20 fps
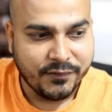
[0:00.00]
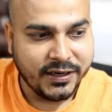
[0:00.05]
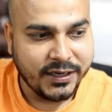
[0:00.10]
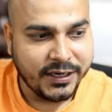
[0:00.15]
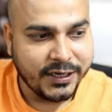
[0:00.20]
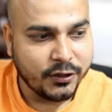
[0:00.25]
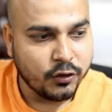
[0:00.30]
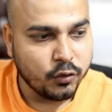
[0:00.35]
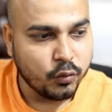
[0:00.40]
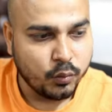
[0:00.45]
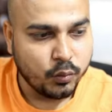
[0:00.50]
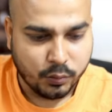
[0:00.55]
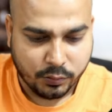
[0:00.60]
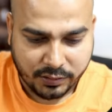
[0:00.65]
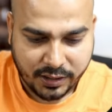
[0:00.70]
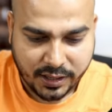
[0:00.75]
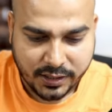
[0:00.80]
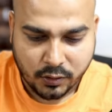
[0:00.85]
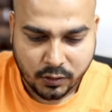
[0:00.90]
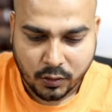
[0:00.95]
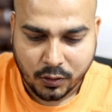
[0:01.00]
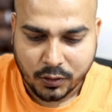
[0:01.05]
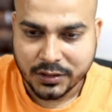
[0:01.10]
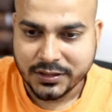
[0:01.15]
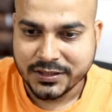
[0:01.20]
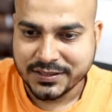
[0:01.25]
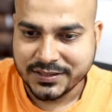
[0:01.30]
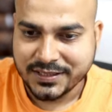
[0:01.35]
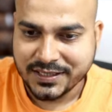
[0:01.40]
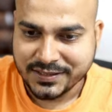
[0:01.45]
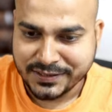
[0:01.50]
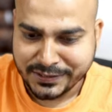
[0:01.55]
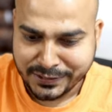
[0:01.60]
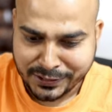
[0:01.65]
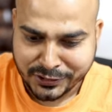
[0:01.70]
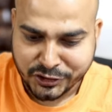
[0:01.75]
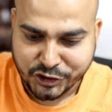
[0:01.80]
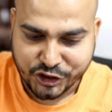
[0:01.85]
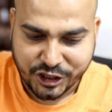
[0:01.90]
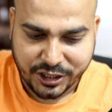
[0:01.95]
we need to run all these things
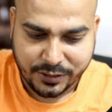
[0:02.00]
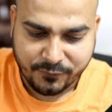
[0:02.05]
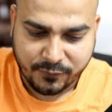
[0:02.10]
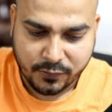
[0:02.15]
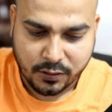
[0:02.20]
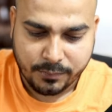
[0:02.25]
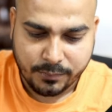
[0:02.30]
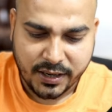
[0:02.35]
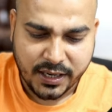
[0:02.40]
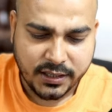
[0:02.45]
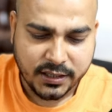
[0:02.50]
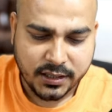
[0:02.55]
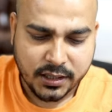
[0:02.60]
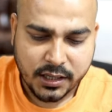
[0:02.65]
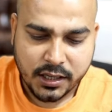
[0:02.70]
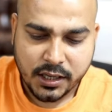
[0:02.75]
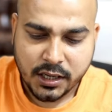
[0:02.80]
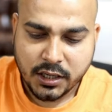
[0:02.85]
in a chain format.